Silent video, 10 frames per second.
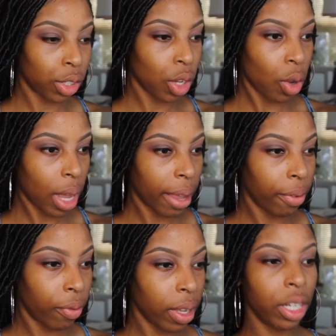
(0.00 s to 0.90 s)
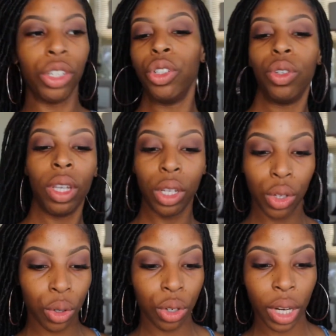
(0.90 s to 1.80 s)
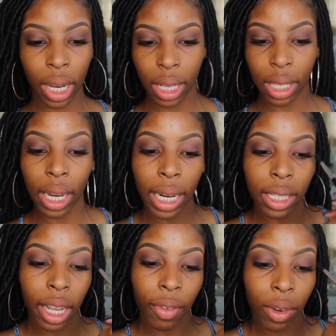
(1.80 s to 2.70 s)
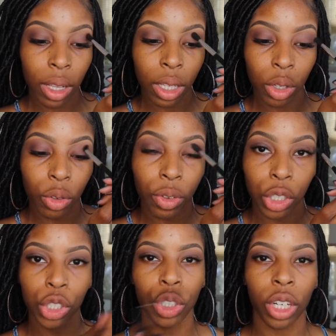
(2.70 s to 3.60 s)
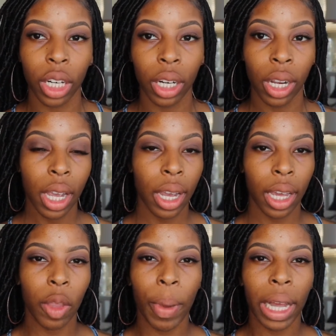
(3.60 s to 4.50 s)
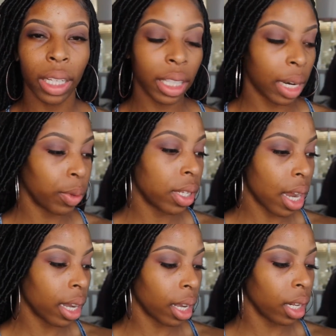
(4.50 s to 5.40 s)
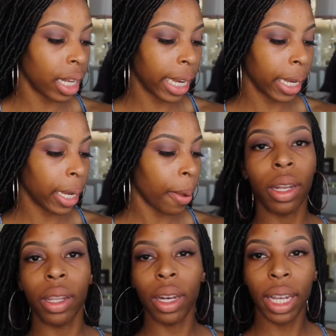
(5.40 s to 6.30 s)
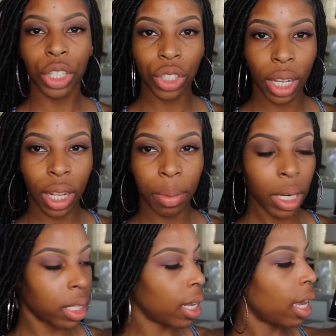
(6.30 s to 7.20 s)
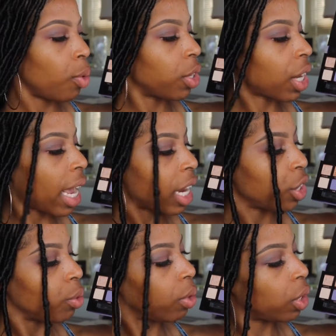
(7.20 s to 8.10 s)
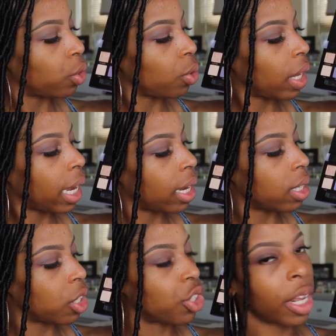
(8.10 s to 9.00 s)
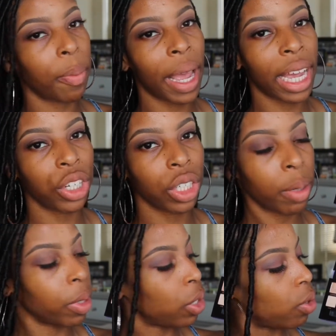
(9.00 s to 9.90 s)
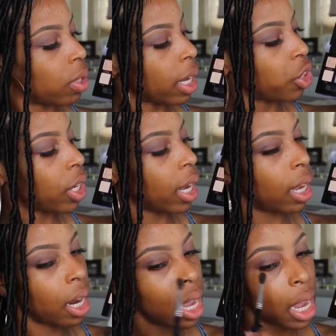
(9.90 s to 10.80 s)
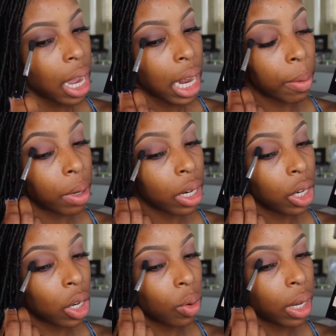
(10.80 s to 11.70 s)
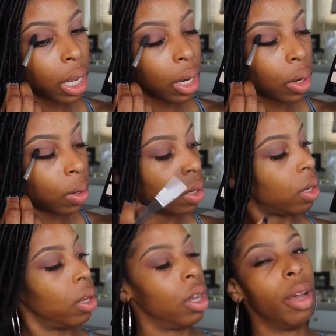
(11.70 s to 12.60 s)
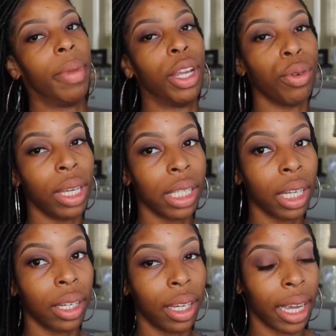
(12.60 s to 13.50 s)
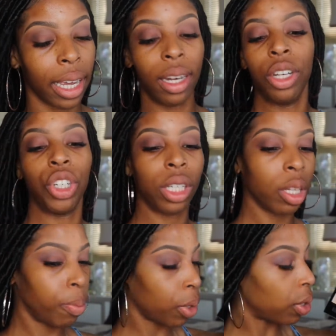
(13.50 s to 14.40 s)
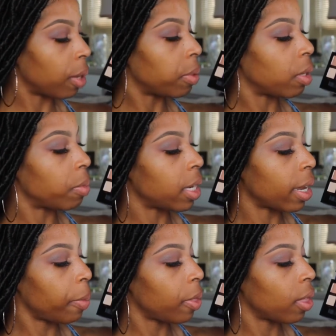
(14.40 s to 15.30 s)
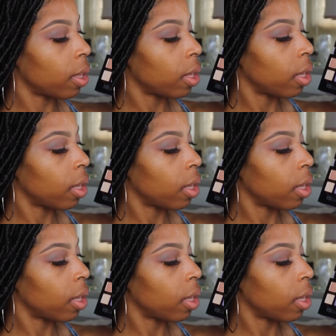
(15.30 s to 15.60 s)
So I finished using 2 shades that I definitely knew for sure in the palette that I was not gonna like. The next shade that I'm gonna take, which I actually really do like, is the shade Passion. I'm gonna use that shade and I'm gonna go in on my crease again just to build up some depth.